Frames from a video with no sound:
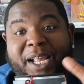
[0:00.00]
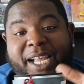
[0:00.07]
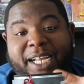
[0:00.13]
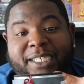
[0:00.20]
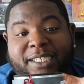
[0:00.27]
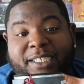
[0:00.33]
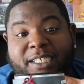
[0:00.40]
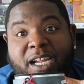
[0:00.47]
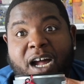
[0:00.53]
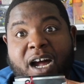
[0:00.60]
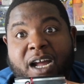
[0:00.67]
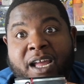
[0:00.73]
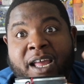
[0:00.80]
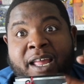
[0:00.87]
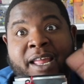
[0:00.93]
and get
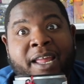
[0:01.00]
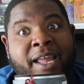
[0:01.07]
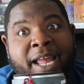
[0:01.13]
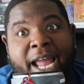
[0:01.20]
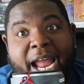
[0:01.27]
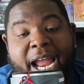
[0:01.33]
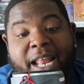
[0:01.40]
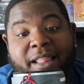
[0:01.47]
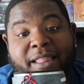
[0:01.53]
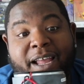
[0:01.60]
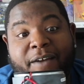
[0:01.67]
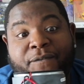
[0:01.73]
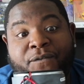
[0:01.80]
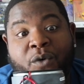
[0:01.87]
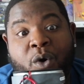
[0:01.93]
stuck, and
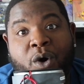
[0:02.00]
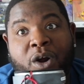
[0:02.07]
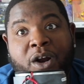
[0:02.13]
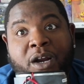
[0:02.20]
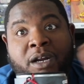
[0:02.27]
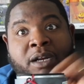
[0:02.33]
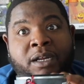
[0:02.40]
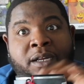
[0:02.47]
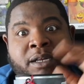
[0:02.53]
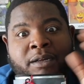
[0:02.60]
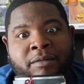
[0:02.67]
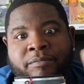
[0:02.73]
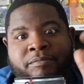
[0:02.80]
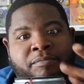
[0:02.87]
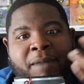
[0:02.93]
therefore
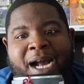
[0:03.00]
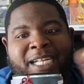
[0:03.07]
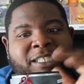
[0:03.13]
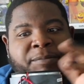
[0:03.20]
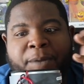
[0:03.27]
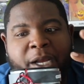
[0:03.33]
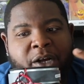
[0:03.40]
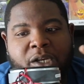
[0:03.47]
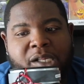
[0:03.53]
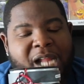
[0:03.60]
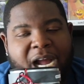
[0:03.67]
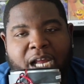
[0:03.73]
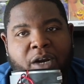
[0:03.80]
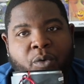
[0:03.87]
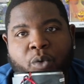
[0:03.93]
my speaker is
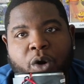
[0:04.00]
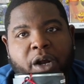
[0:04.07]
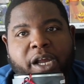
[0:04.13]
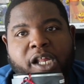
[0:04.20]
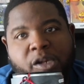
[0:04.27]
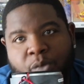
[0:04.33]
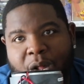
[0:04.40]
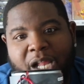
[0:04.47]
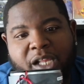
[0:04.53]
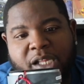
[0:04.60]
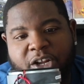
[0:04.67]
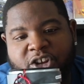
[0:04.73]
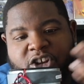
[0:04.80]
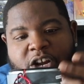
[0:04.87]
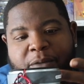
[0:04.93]
not going to work as well as
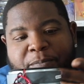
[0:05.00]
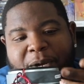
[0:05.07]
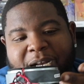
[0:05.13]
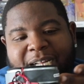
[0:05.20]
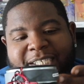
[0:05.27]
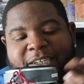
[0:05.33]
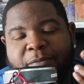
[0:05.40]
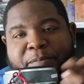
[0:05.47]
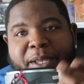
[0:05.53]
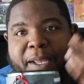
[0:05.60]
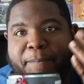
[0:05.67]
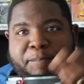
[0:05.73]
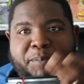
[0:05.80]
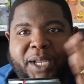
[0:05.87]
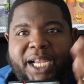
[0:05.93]
it should because it'll be
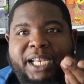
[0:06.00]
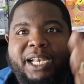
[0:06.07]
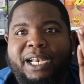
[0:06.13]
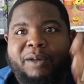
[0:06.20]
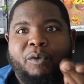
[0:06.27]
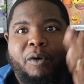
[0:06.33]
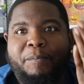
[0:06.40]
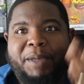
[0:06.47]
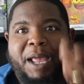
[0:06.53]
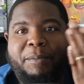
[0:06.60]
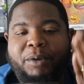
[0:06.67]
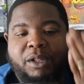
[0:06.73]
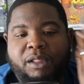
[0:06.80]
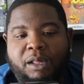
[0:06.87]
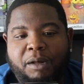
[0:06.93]
impeded. It won't be
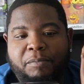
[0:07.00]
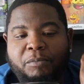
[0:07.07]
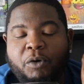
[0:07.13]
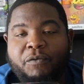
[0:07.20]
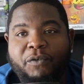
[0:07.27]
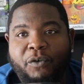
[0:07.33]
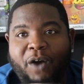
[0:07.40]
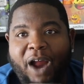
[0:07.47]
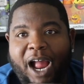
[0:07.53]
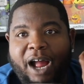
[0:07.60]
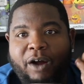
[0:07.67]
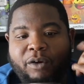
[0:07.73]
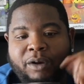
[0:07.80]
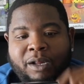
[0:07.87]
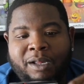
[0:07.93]
able to move
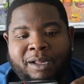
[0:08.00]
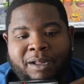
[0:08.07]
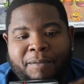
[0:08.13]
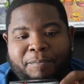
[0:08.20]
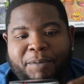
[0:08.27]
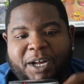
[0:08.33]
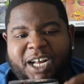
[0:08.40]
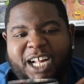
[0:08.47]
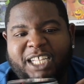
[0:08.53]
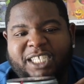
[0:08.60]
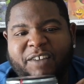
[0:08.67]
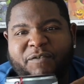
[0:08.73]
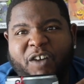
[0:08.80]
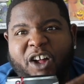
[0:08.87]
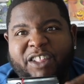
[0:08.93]
around because
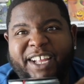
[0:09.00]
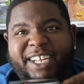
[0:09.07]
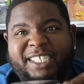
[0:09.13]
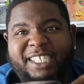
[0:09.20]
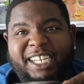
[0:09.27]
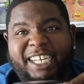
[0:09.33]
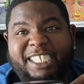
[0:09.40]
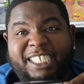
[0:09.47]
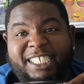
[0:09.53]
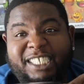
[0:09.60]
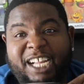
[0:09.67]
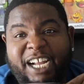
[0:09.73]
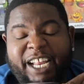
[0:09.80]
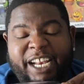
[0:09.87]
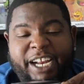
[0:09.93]
of all the insulation
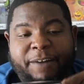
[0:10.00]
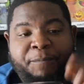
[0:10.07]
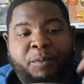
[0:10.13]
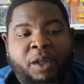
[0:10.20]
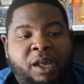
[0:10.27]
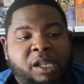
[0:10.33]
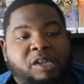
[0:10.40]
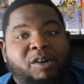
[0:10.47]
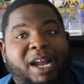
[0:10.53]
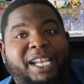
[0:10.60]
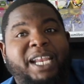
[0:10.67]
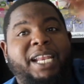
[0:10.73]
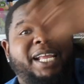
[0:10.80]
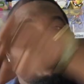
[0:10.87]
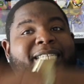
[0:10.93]
stuck in here. So I
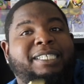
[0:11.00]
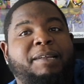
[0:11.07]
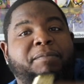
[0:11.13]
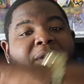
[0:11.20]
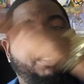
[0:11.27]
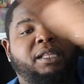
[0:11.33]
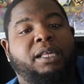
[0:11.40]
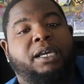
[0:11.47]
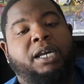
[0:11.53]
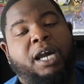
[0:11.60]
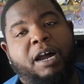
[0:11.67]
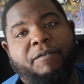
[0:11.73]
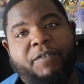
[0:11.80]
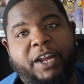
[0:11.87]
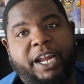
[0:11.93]
need to get something to
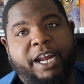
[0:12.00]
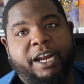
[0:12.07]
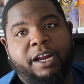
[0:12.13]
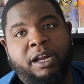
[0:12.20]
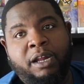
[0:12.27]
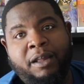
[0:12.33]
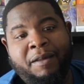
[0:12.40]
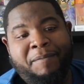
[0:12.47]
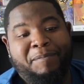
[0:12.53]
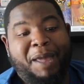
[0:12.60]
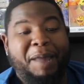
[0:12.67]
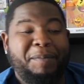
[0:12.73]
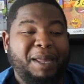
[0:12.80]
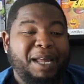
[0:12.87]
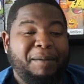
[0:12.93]
cover here,
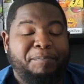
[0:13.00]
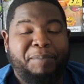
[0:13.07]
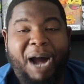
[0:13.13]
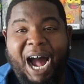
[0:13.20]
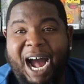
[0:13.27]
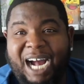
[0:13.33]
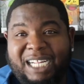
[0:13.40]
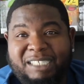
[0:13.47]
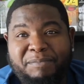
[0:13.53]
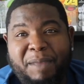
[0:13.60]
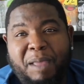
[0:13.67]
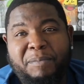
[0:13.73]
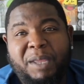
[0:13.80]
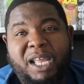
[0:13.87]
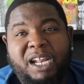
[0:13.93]
maybe a box,
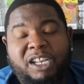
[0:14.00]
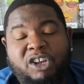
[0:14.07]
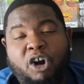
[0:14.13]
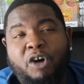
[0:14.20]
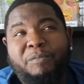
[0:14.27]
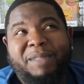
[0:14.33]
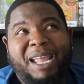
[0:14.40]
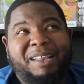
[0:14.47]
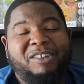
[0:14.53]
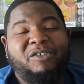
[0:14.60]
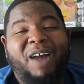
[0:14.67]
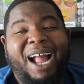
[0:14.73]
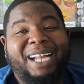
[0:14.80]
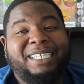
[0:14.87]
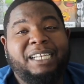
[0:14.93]
maybe a dome. They
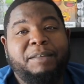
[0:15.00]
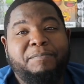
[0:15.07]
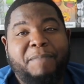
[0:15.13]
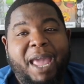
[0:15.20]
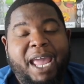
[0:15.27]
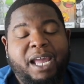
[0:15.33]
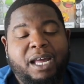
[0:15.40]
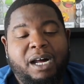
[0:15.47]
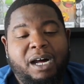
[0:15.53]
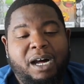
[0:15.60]
do actually make